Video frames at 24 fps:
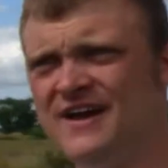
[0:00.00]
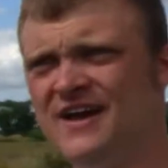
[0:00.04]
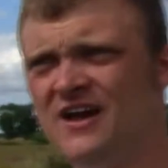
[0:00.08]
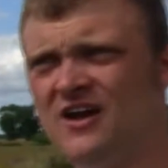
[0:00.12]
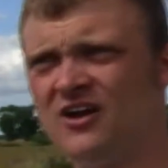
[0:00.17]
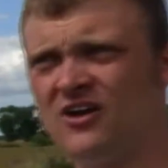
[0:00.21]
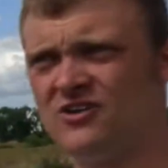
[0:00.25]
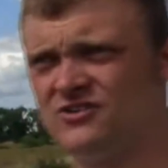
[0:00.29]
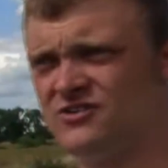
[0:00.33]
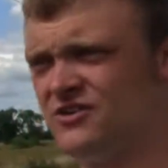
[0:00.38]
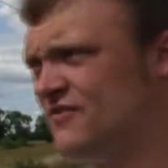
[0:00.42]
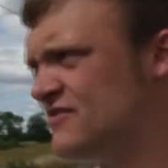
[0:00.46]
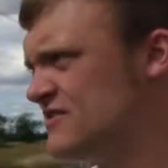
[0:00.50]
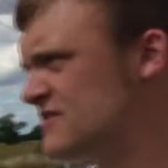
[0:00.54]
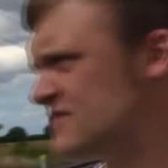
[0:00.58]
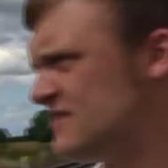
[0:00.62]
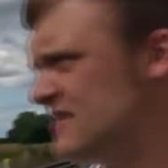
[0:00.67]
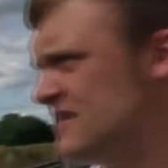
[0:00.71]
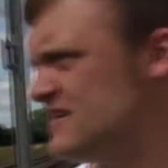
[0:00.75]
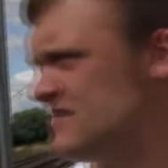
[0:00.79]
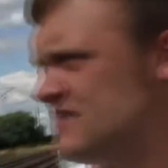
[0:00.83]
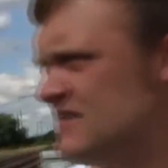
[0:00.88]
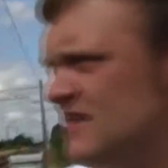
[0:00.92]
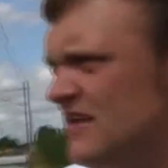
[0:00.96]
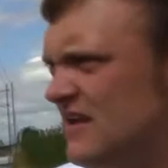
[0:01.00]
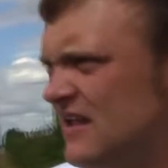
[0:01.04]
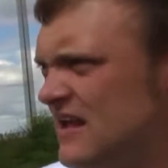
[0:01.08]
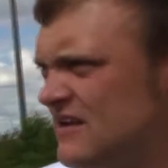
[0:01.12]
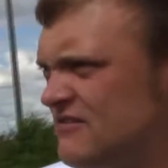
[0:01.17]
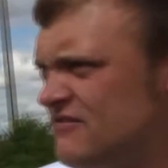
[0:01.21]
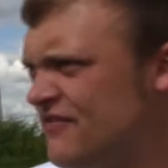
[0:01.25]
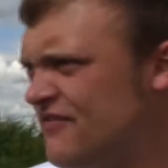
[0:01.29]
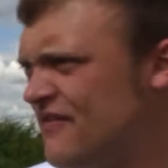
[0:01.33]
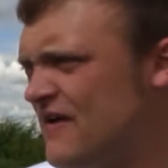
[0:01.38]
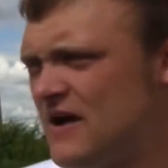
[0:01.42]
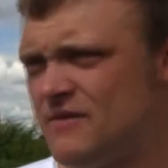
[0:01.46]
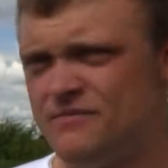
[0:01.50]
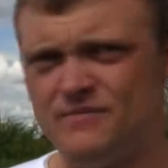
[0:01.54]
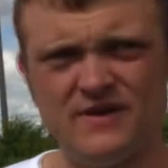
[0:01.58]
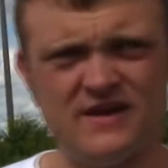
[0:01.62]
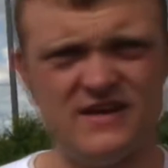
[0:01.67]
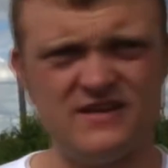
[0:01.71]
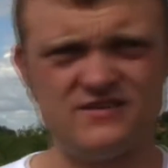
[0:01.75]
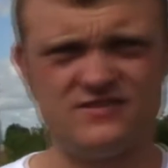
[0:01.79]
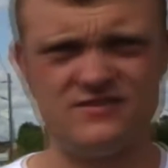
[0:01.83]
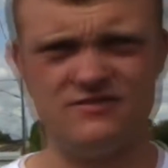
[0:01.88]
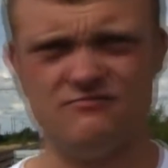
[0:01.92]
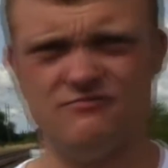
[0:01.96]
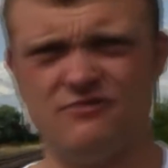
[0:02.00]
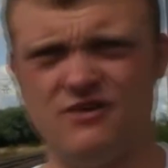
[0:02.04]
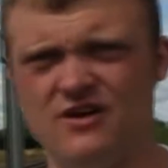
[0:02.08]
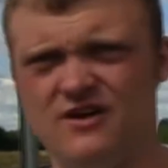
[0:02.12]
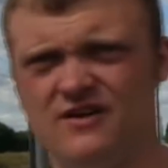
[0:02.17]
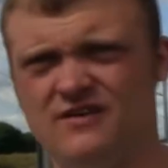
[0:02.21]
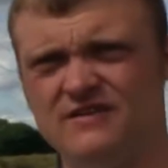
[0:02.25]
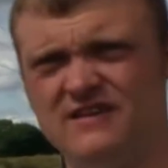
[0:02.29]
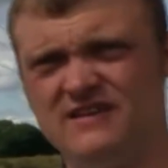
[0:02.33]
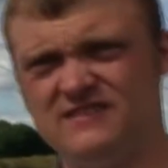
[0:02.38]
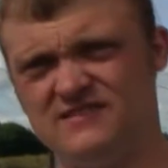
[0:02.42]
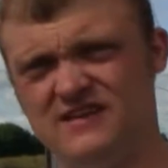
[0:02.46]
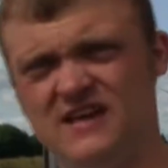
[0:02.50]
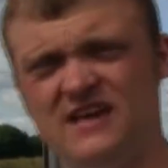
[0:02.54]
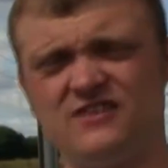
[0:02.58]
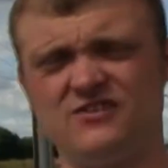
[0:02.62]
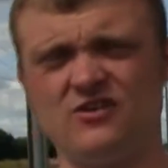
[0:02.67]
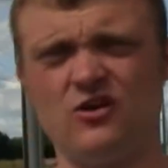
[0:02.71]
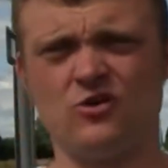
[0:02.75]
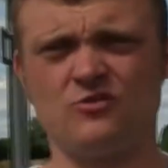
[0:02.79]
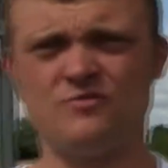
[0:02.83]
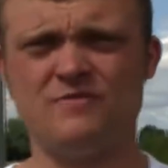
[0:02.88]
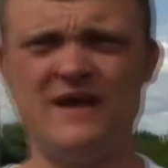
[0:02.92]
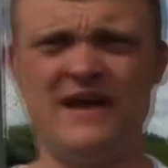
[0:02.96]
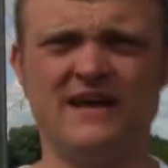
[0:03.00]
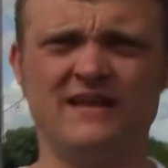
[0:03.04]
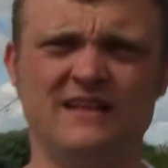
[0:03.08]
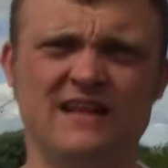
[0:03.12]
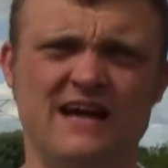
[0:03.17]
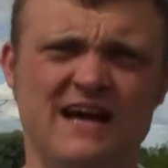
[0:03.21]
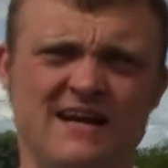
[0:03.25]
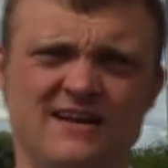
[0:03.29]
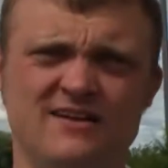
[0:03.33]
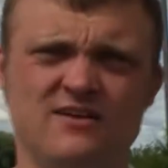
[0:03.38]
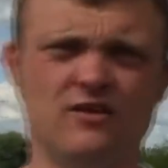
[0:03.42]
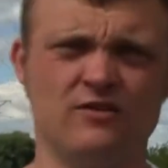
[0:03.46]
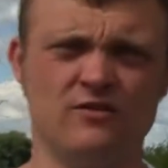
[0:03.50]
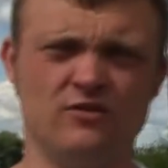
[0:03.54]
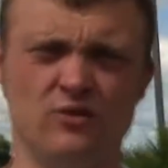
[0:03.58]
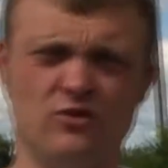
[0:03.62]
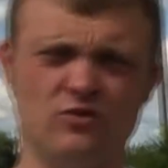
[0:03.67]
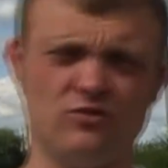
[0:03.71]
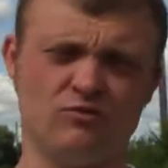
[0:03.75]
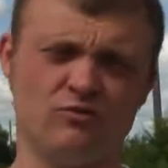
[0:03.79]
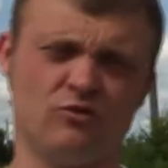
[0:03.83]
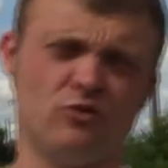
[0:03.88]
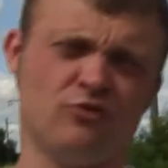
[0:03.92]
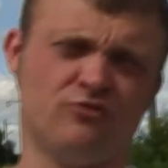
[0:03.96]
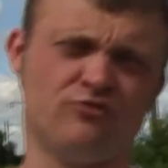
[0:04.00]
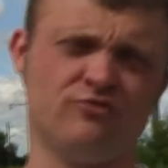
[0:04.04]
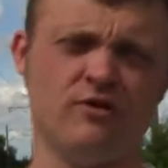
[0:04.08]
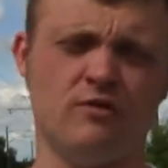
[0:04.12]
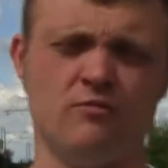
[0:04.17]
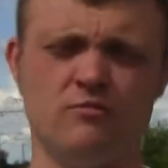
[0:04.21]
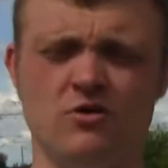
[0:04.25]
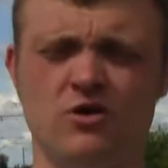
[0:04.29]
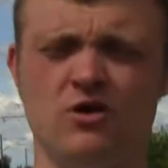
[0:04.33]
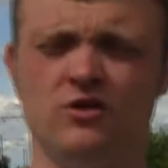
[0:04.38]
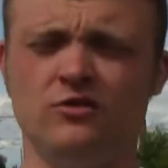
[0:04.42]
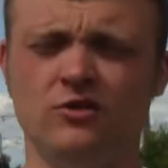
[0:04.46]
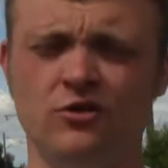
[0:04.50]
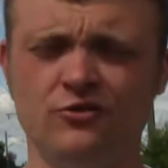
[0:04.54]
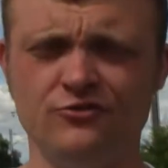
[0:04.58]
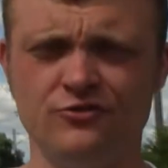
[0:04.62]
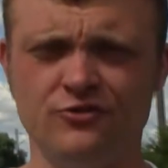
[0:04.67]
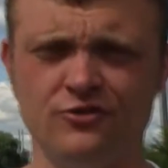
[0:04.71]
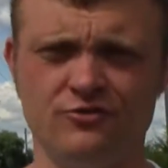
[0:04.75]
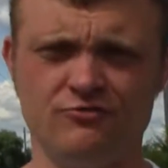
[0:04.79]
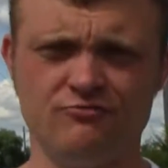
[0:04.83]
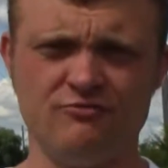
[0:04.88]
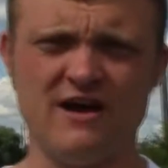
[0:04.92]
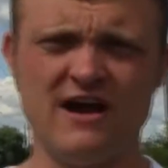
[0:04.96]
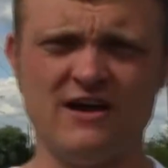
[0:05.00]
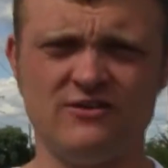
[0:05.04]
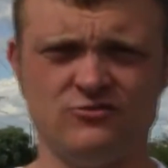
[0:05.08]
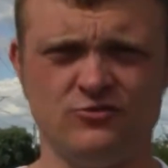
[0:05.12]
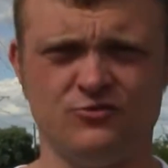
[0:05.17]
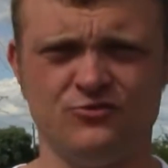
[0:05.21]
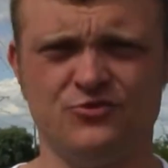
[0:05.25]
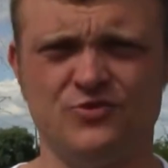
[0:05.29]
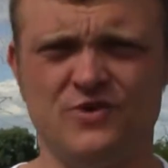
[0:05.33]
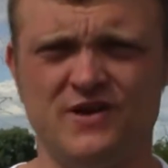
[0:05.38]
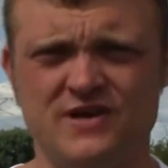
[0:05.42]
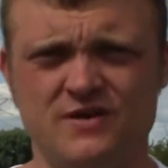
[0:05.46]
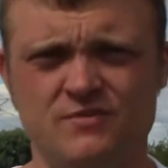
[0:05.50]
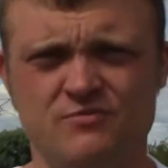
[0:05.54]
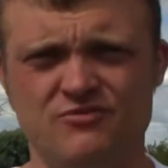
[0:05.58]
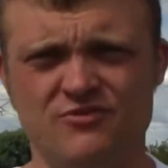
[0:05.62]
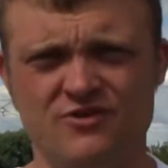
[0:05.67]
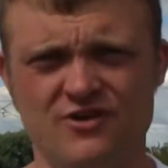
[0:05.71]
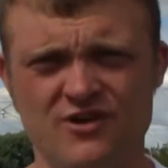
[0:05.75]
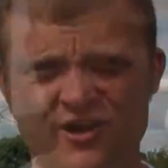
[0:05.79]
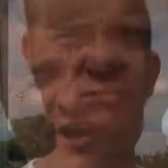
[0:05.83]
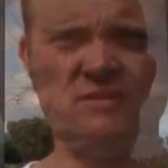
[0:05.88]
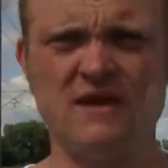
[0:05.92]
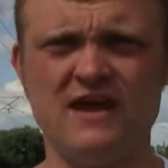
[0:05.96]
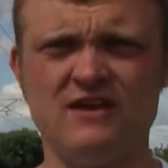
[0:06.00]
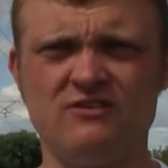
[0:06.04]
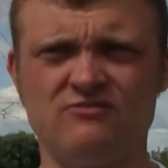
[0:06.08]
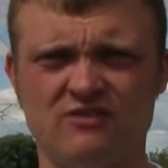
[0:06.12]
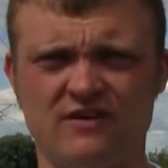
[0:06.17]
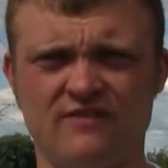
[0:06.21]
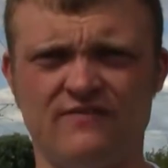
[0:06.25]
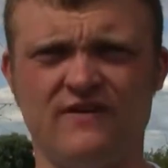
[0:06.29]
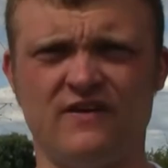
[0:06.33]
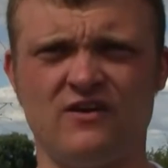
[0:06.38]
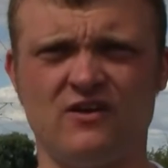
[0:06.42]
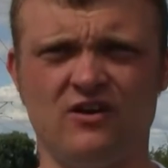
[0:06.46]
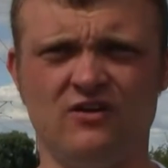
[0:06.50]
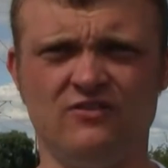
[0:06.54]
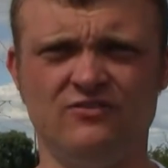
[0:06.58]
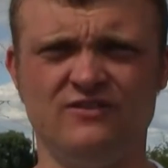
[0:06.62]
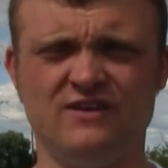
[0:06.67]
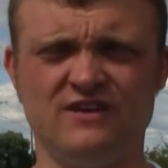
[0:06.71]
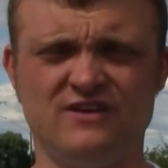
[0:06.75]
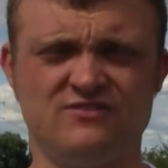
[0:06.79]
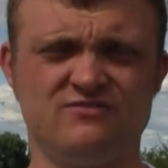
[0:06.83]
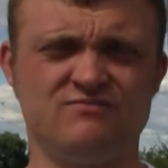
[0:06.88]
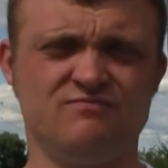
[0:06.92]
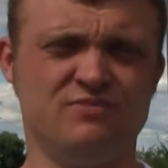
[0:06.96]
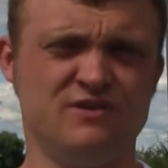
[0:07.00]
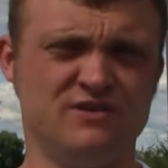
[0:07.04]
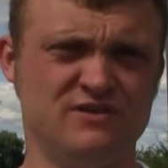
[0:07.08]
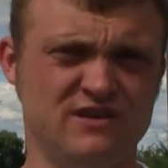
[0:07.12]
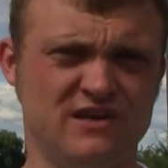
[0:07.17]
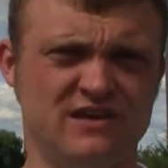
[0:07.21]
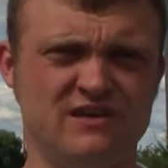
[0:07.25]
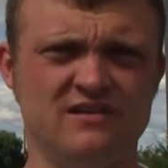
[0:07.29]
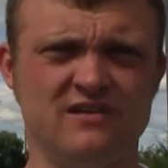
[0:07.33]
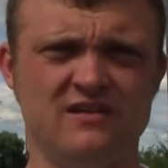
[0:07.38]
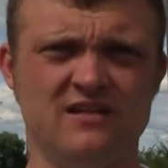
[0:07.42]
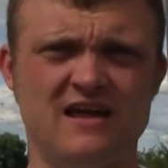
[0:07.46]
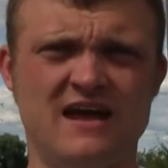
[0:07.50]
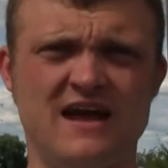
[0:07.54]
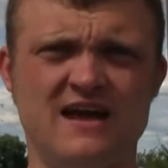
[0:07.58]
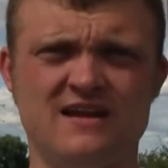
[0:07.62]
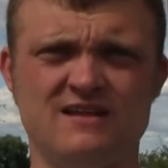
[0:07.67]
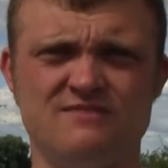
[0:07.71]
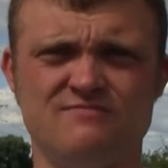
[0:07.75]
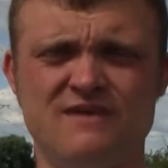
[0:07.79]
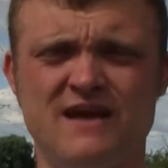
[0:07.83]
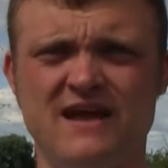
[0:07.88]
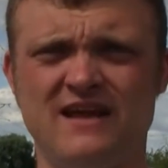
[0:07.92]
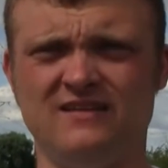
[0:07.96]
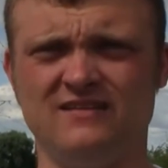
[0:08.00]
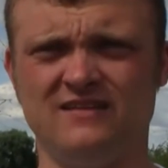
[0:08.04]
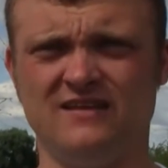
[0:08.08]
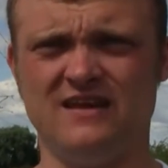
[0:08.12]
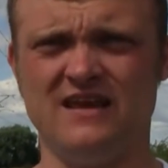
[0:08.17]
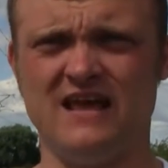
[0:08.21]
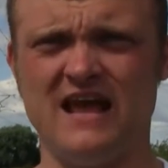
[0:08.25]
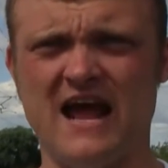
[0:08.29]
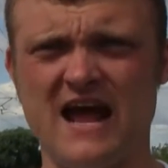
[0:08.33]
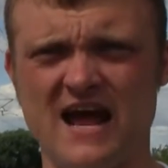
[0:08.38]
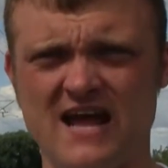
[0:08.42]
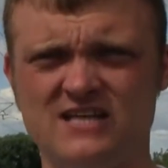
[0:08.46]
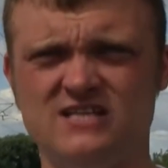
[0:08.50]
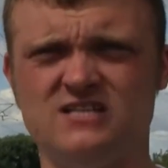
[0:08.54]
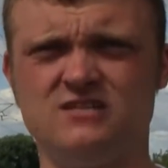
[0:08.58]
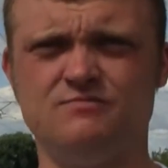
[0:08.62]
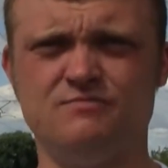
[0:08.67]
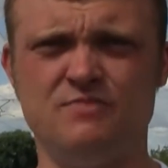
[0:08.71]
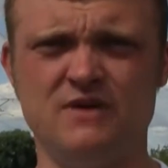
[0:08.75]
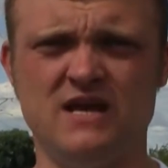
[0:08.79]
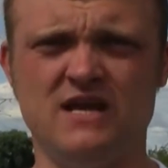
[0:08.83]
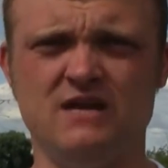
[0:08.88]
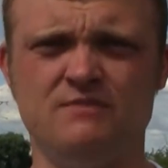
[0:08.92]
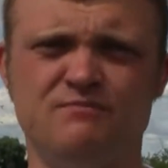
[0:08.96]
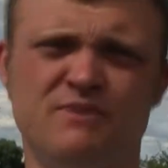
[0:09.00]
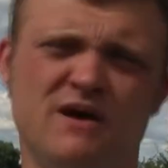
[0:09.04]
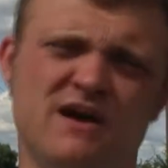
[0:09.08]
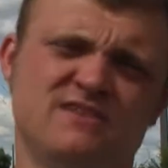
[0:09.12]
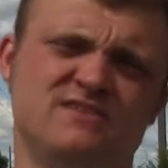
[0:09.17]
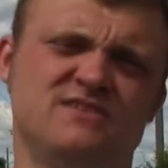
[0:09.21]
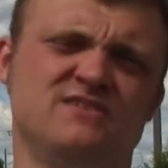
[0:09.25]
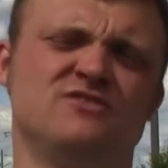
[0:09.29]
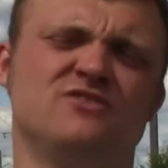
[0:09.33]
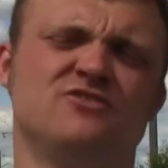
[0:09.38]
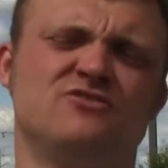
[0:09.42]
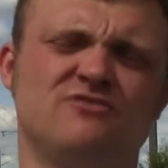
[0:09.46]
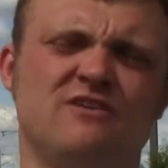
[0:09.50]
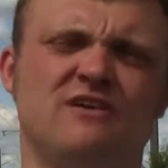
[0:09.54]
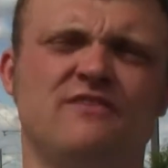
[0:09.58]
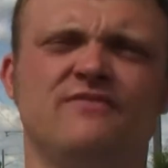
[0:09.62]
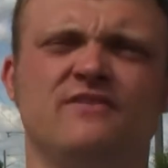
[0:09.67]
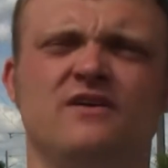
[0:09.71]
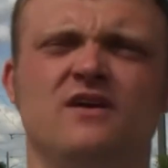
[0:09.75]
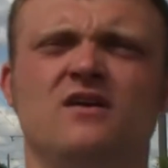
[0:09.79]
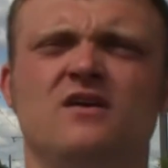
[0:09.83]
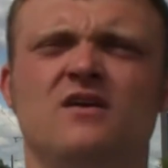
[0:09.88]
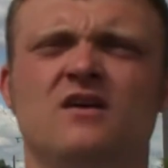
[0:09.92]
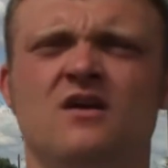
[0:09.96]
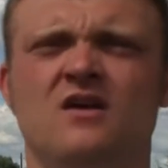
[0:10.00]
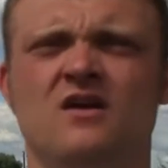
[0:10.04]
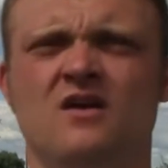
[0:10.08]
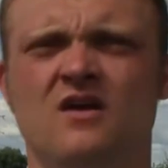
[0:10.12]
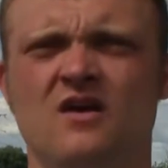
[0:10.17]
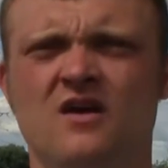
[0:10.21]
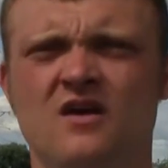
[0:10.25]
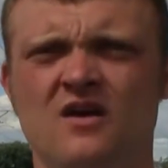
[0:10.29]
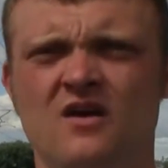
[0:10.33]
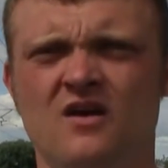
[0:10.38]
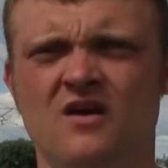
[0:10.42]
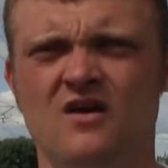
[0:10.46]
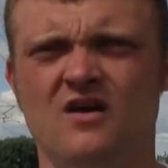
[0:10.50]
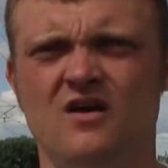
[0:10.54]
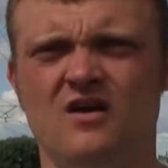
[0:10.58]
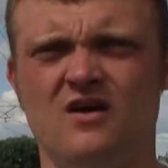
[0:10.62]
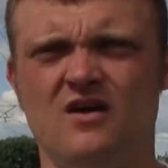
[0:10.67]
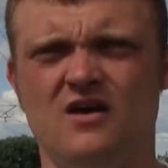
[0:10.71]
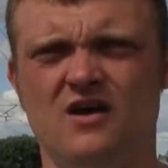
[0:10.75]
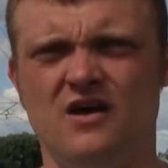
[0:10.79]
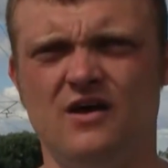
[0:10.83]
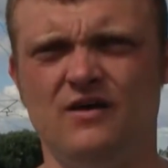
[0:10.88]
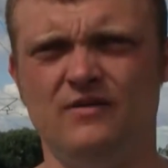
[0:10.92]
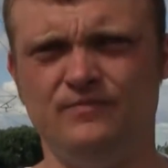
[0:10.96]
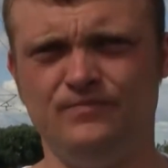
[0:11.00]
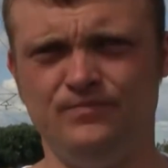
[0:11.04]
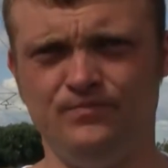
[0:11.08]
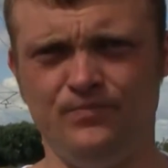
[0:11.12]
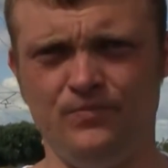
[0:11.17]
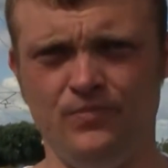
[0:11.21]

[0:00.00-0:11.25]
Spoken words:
because obviously it's an electrified piece of it's the East Coast Main Line. It goes from London right up to Edinburgh. The main traffic on this particular line is mainly high-speed passenger traffic, and